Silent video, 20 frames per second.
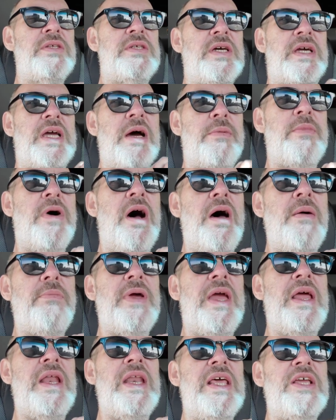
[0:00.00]
come up,
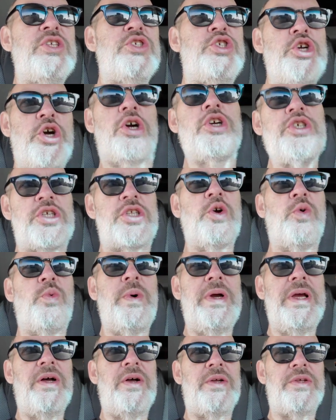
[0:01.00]
and it jerks the
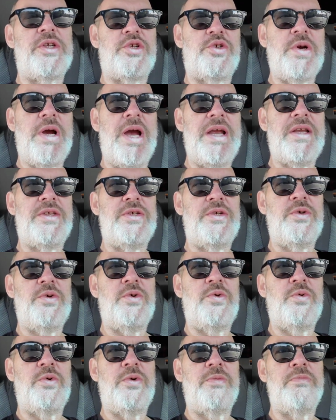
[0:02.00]
wheel to try
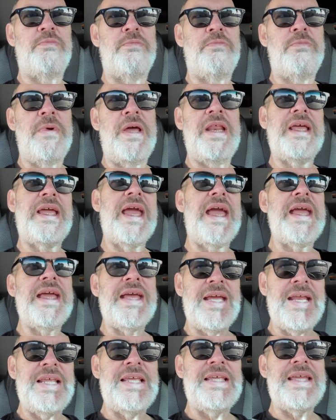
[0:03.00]
to
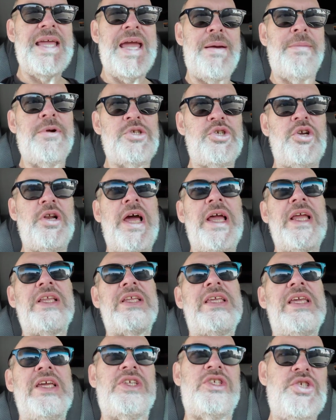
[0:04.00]
mitigate any damage or like
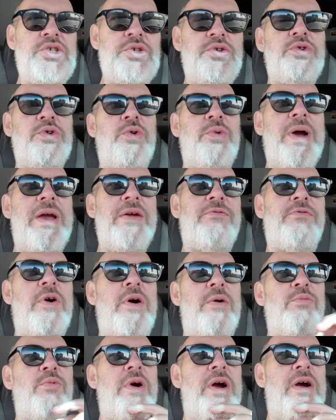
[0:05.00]
get you away
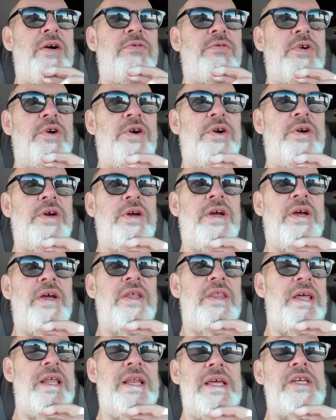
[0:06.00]
from wherever
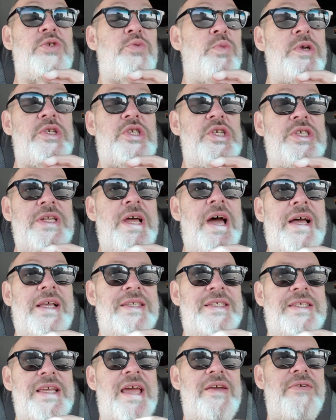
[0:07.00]
that is, which is not
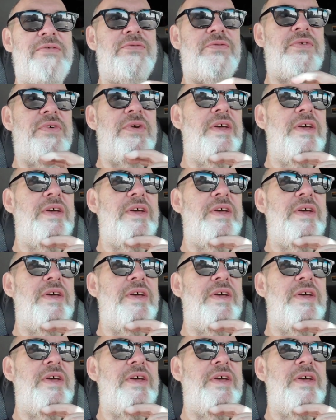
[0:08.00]
safe.